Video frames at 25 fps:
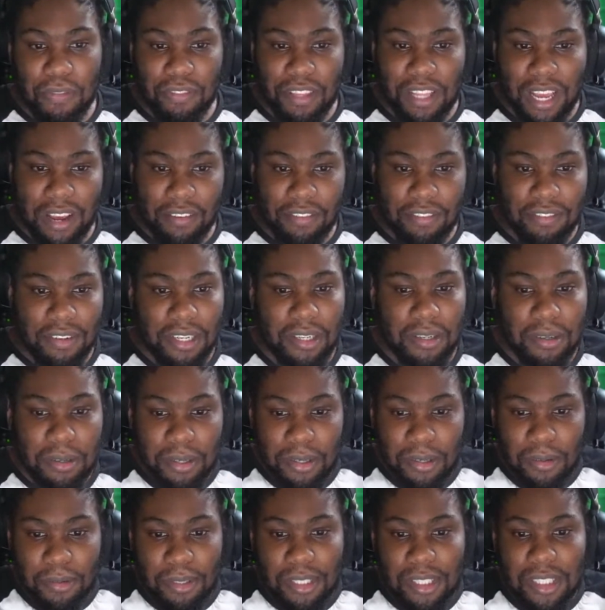death.
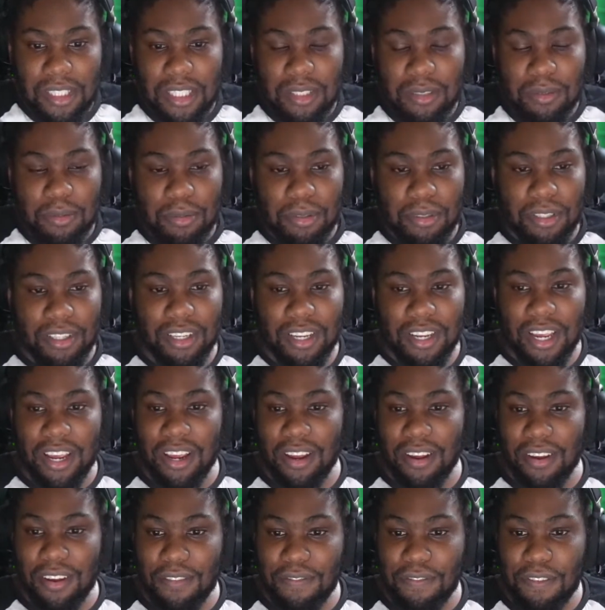What's this?
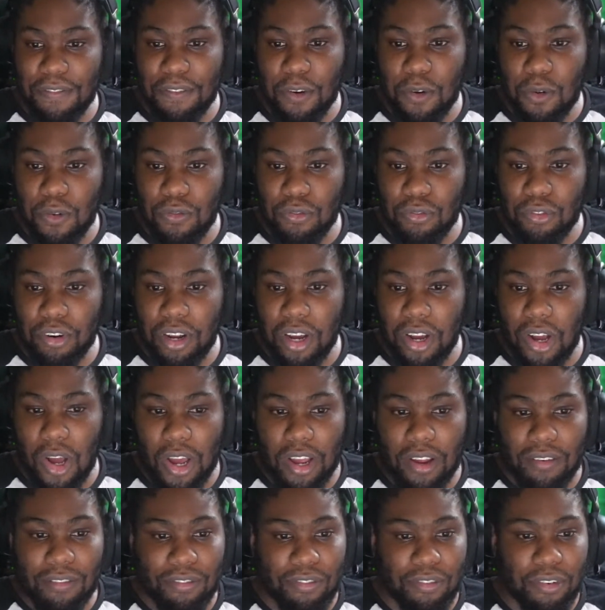If all 3 are
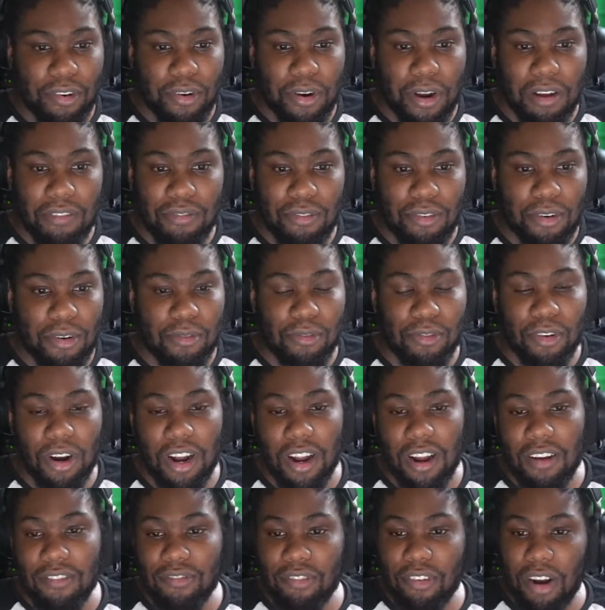going through, I thought,
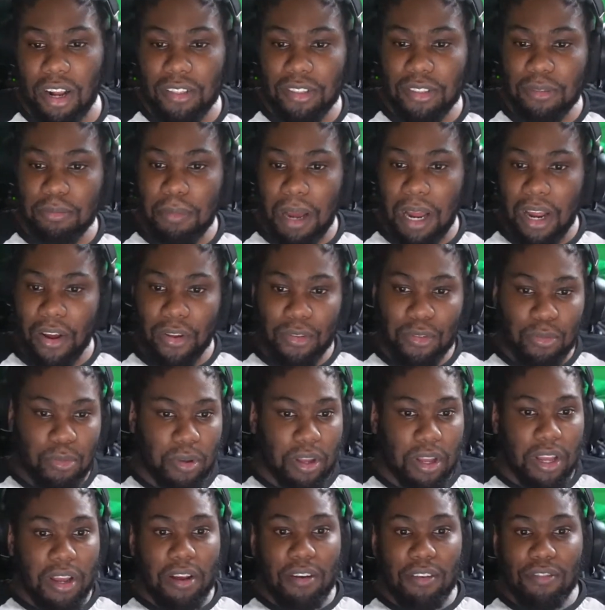raw, France might
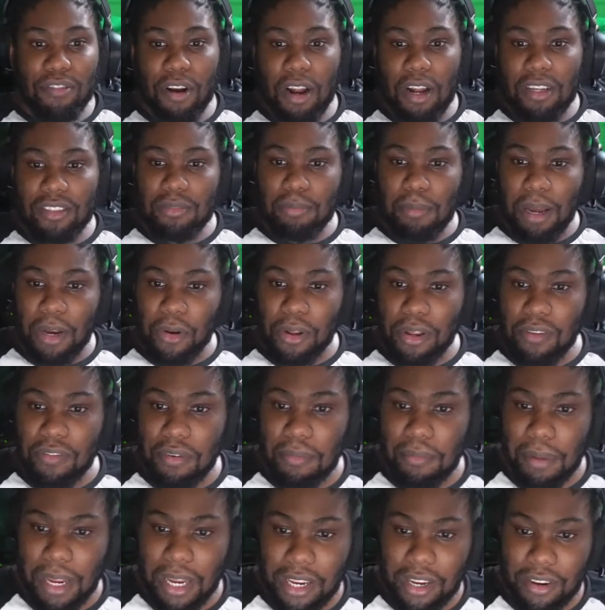not even
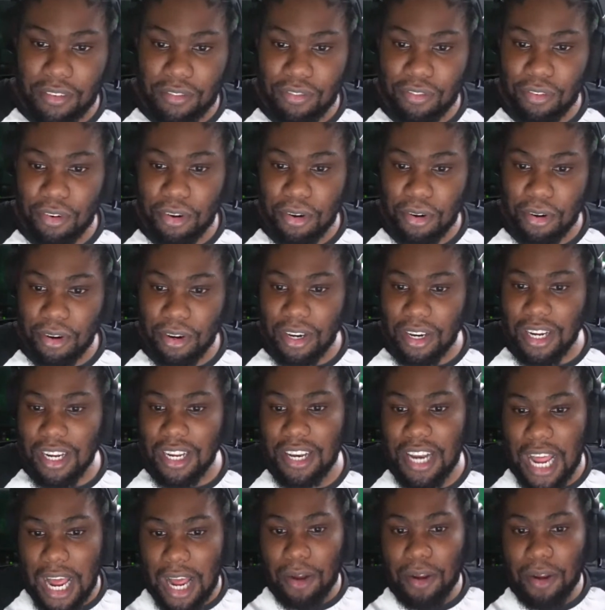make it through. Now